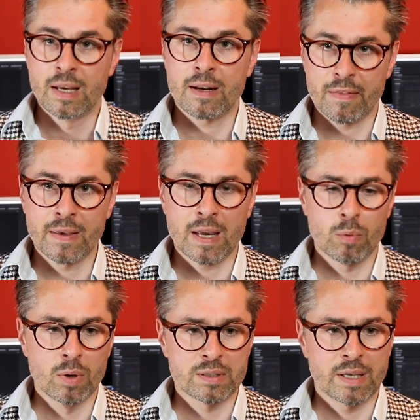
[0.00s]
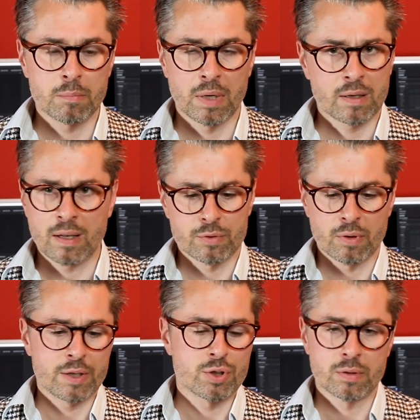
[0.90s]
And I think I will take my
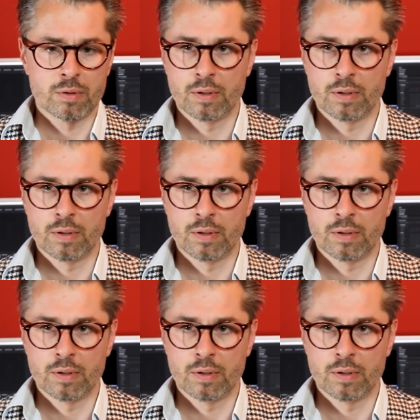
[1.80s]
calculation